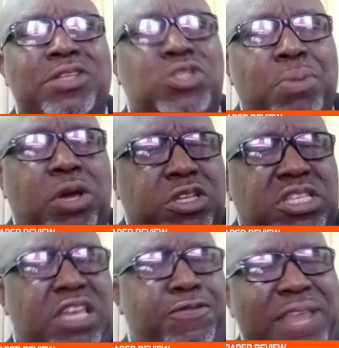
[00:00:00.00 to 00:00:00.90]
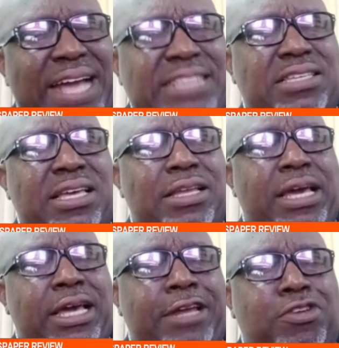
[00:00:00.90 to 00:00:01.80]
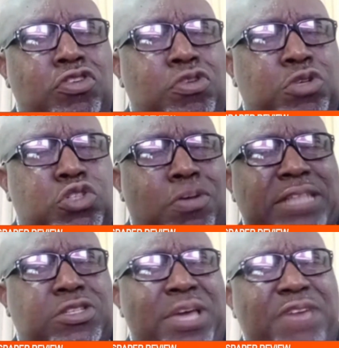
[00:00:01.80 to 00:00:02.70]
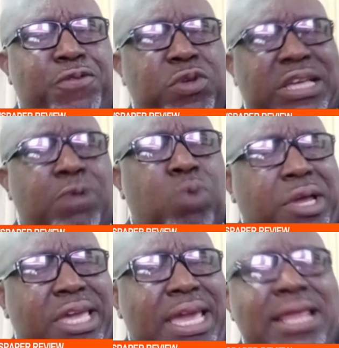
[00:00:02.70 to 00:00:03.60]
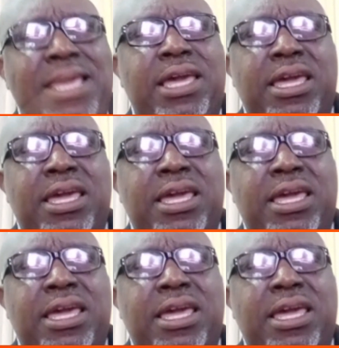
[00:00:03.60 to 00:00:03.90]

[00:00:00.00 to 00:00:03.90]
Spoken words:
So because if those dormant oil fields are working,